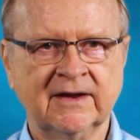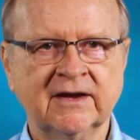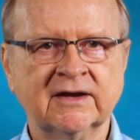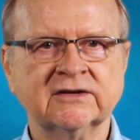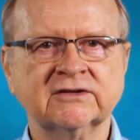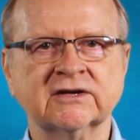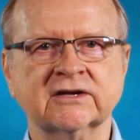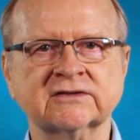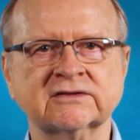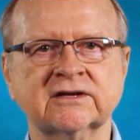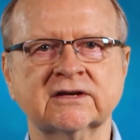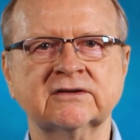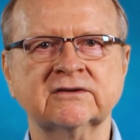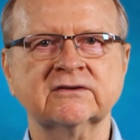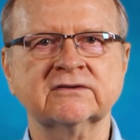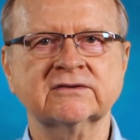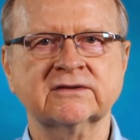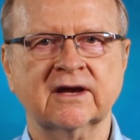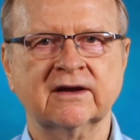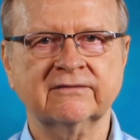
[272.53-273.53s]
Just get
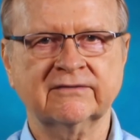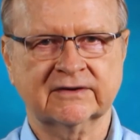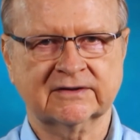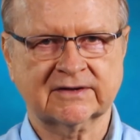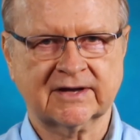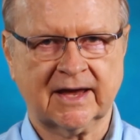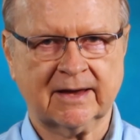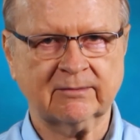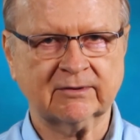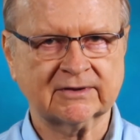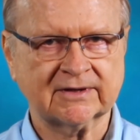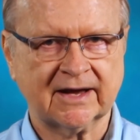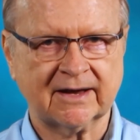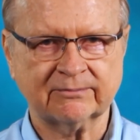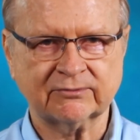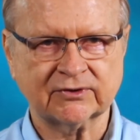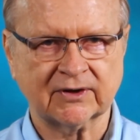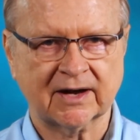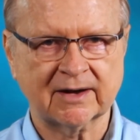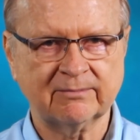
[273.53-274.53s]
yourself a
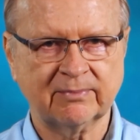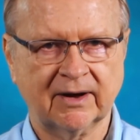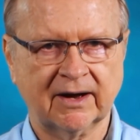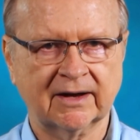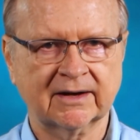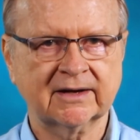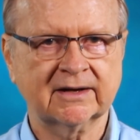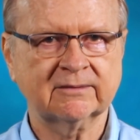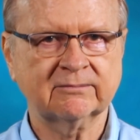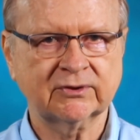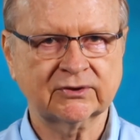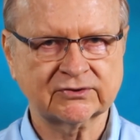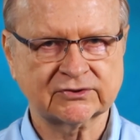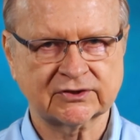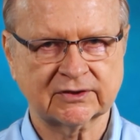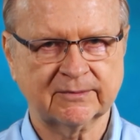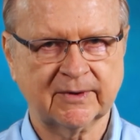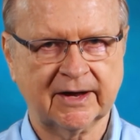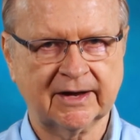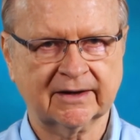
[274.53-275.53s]
tabletop tripod and a
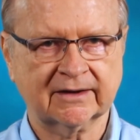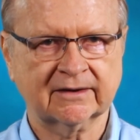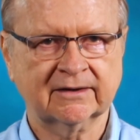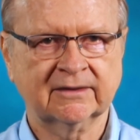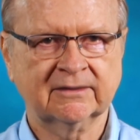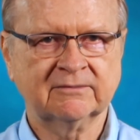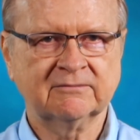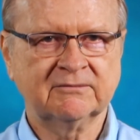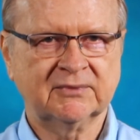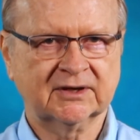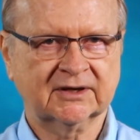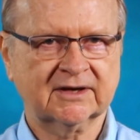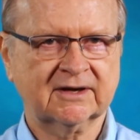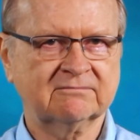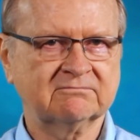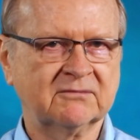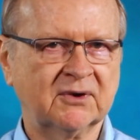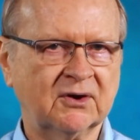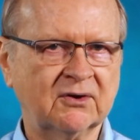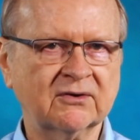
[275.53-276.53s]
booster mic. Pick
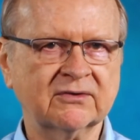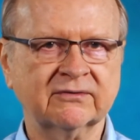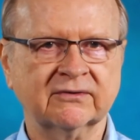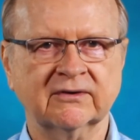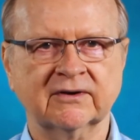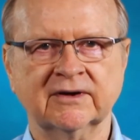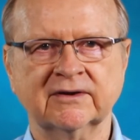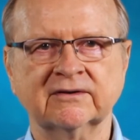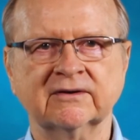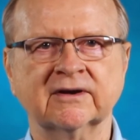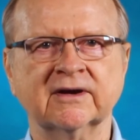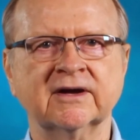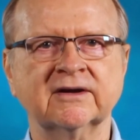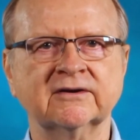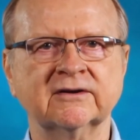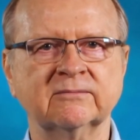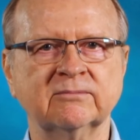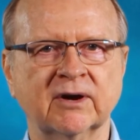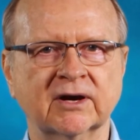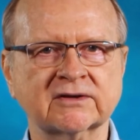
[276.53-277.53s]
up both for under
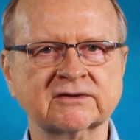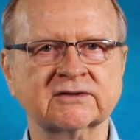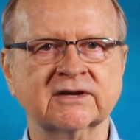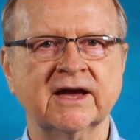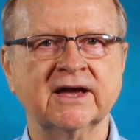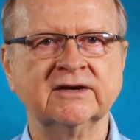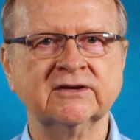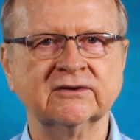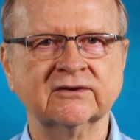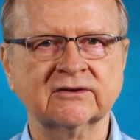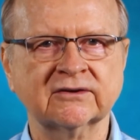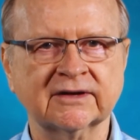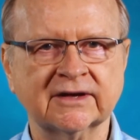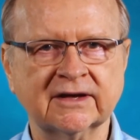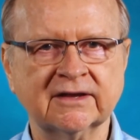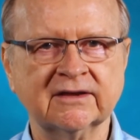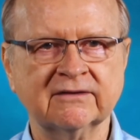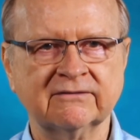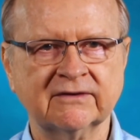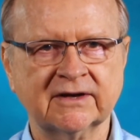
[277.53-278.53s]
$100 and you're
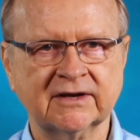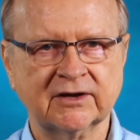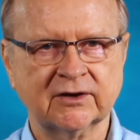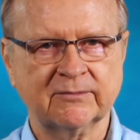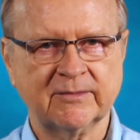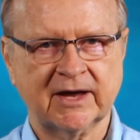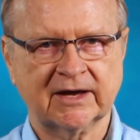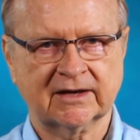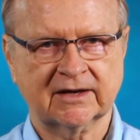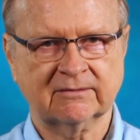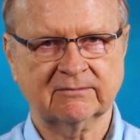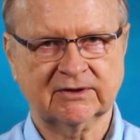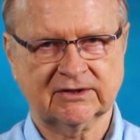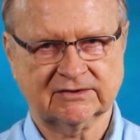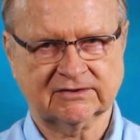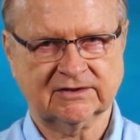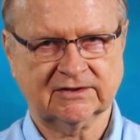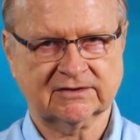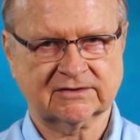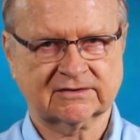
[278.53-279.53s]
in the video making
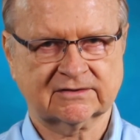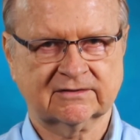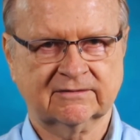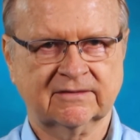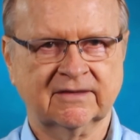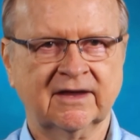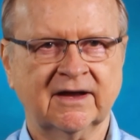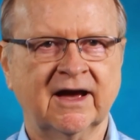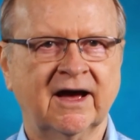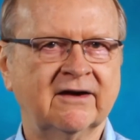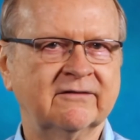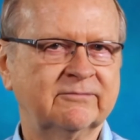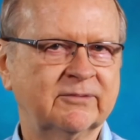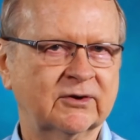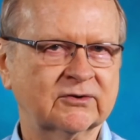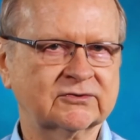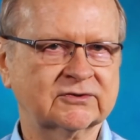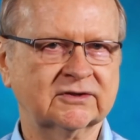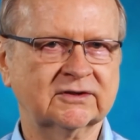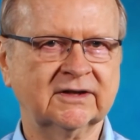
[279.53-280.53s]
business. I've
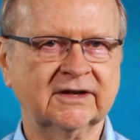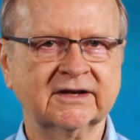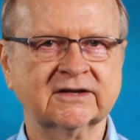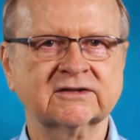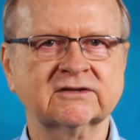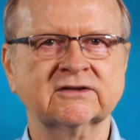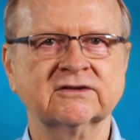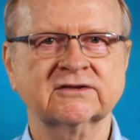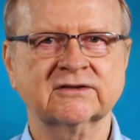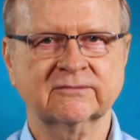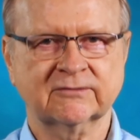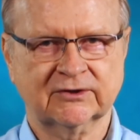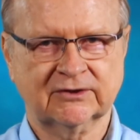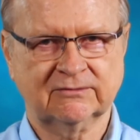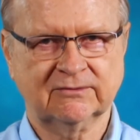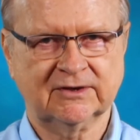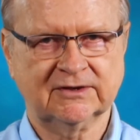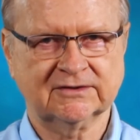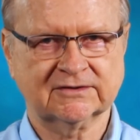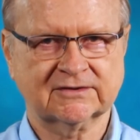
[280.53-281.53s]
posted links to some
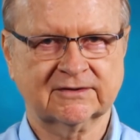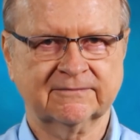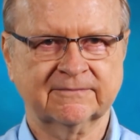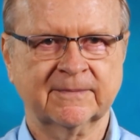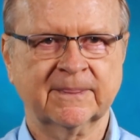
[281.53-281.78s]
good ones.